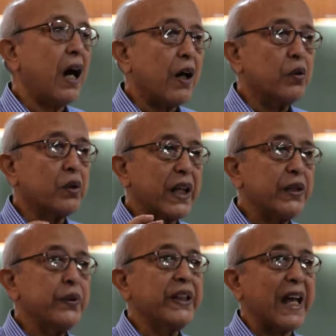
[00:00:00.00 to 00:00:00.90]
how can
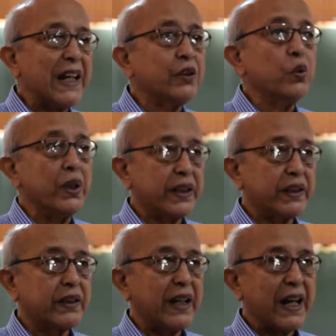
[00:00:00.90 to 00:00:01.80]
we calculate
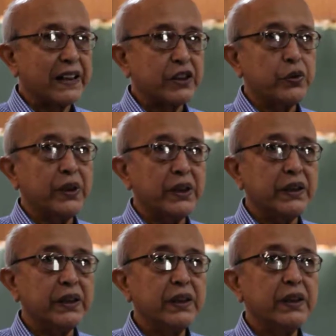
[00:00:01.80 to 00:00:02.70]
actually
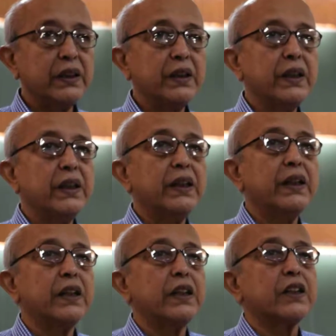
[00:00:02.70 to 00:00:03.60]

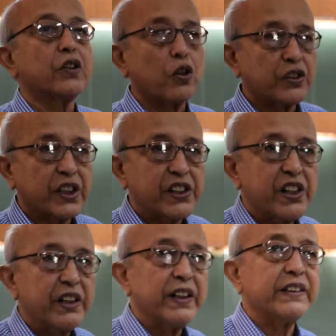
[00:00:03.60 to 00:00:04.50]

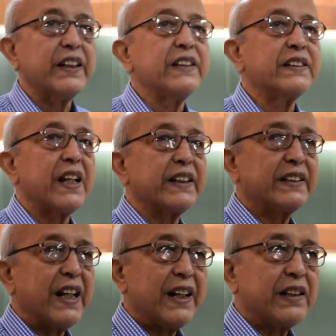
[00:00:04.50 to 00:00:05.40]
cross-section and things like
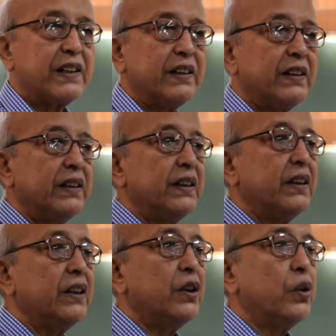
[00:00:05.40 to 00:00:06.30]
that
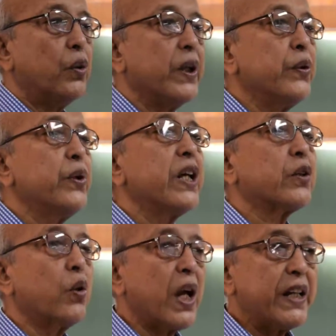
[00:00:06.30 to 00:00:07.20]
when we are
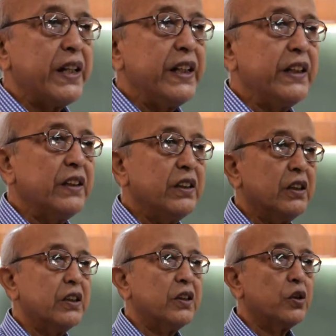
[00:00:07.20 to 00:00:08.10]
colliding
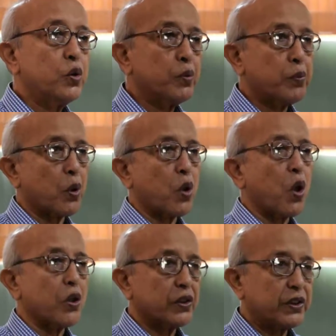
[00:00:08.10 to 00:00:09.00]
two
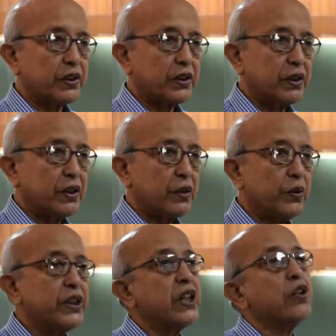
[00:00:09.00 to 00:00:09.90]
protons
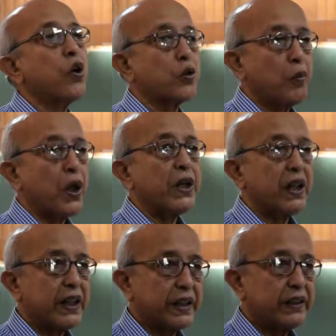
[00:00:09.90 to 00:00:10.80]
which are not
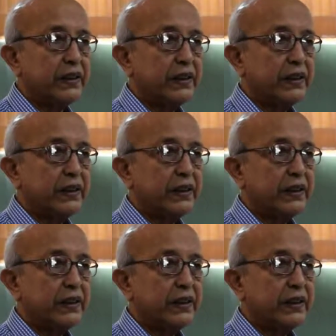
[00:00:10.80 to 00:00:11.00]
point-like.